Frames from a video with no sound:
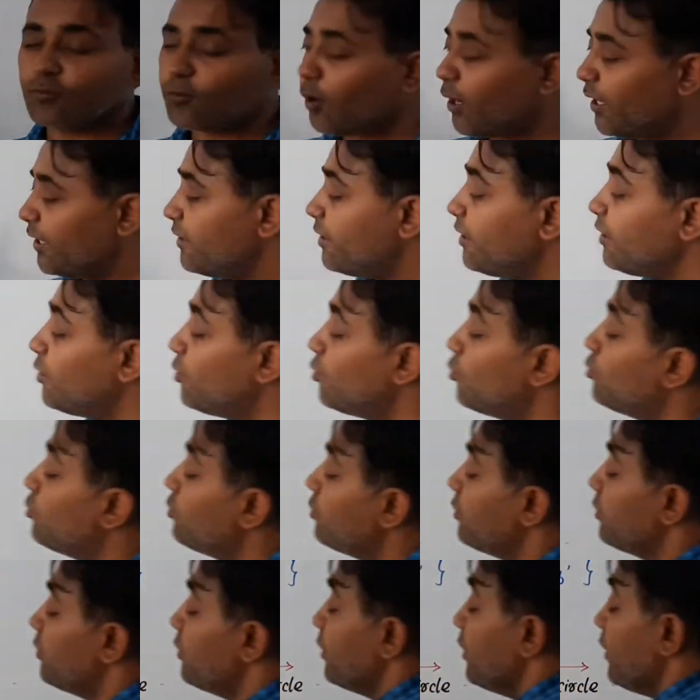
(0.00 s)
So I think
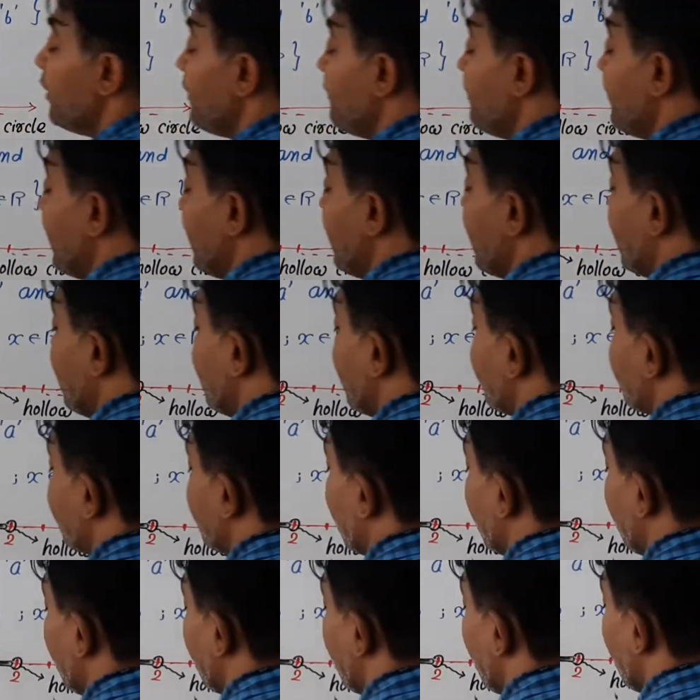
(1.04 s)
you easily
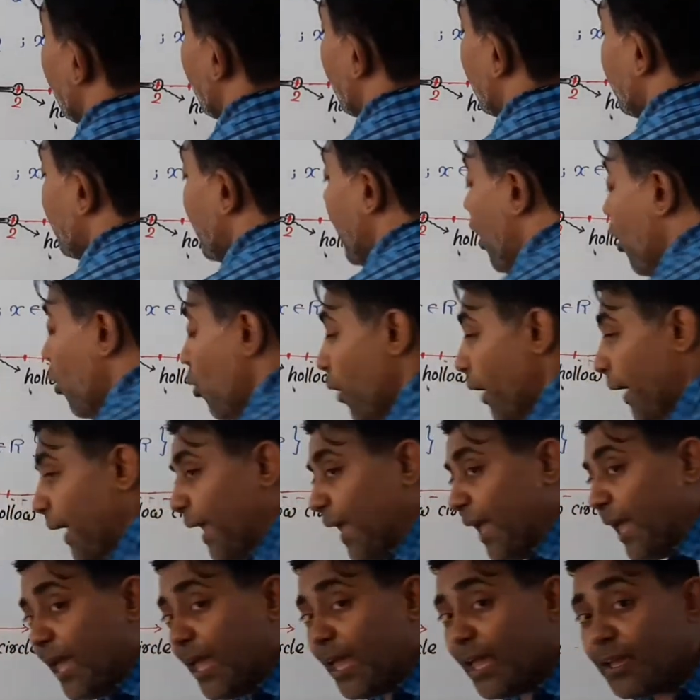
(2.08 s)
understand. Now
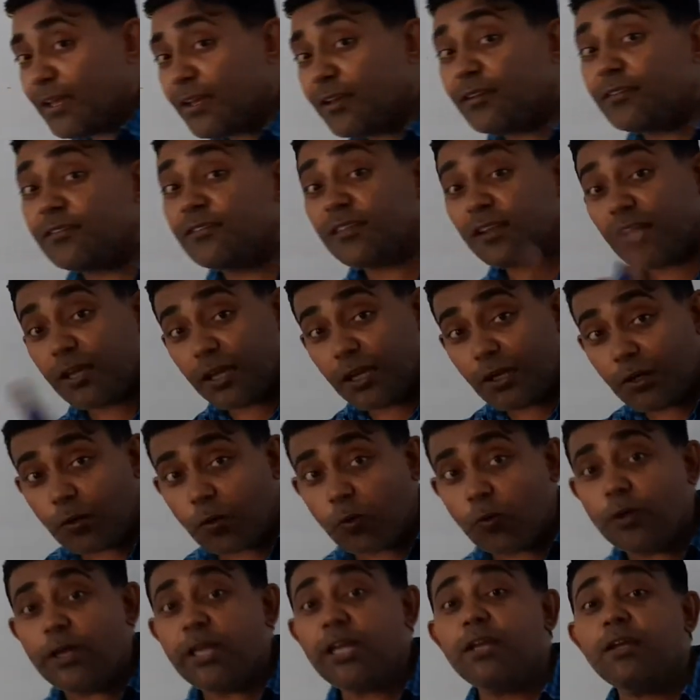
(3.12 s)
A is
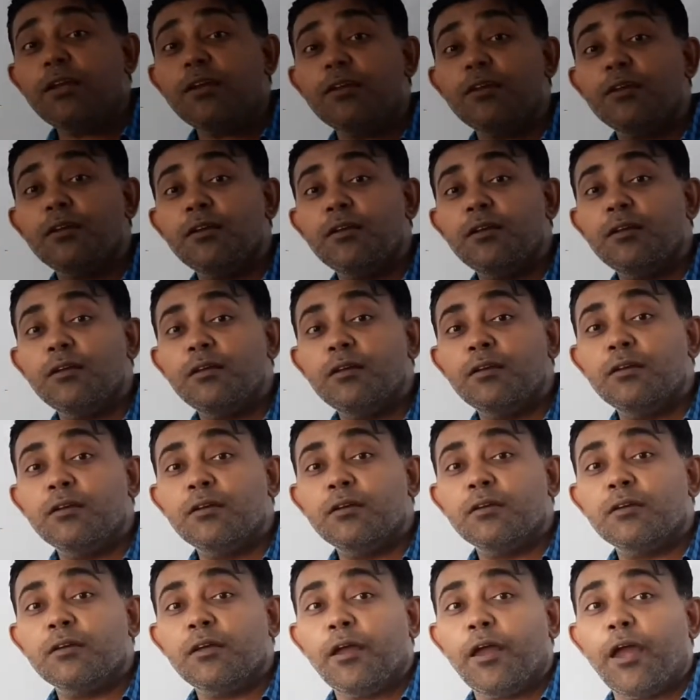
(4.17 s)
including
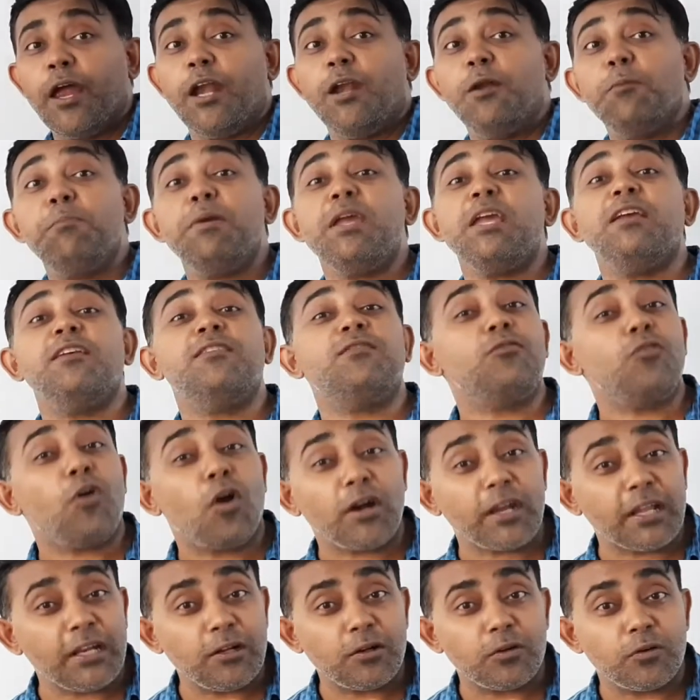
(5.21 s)
and B is
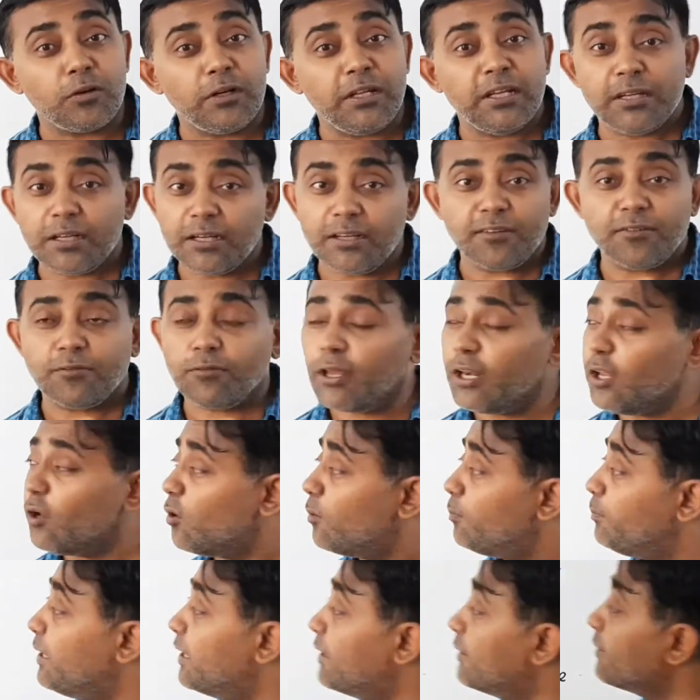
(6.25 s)
not including. It is very
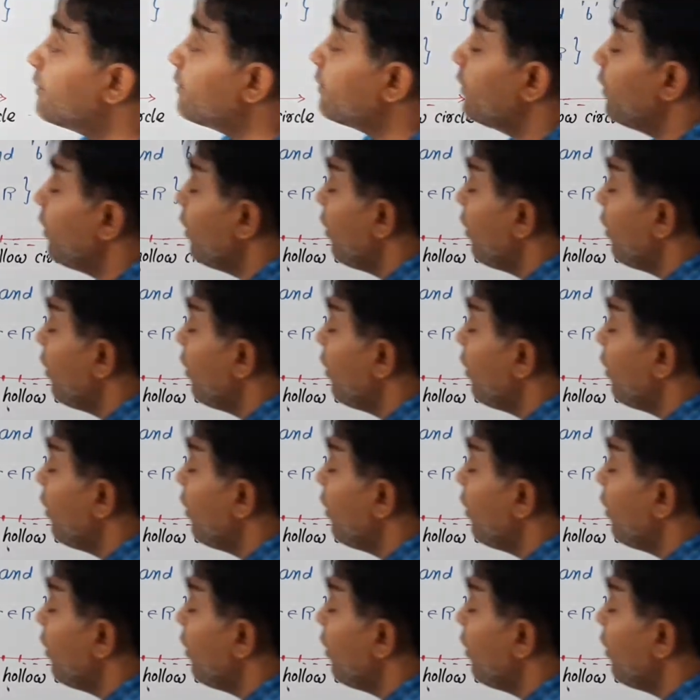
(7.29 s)
obvious.